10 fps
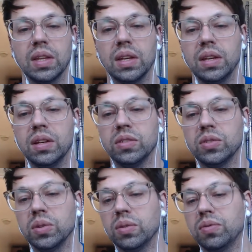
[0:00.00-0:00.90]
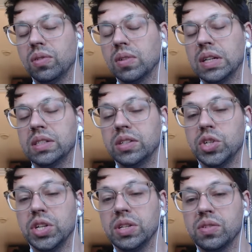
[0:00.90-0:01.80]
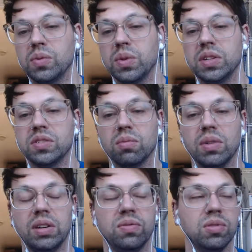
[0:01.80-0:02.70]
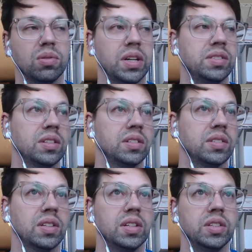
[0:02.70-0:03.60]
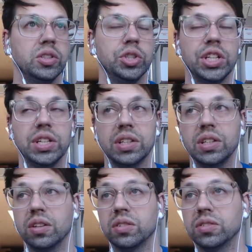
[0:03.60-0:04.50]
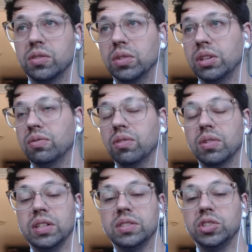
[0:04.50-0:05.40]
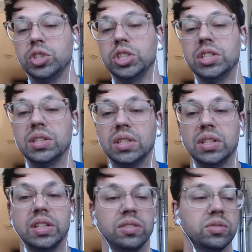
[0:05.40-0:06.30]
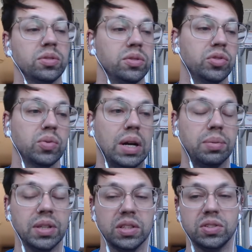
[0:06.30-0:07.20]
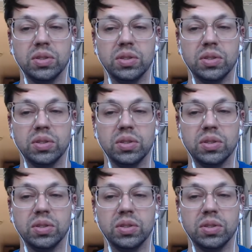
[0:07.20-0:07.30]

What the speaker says: So they're fluorescent genes. So one is a red fluorescent gene and the other is a green fluorescent gene. So you're swapping the two.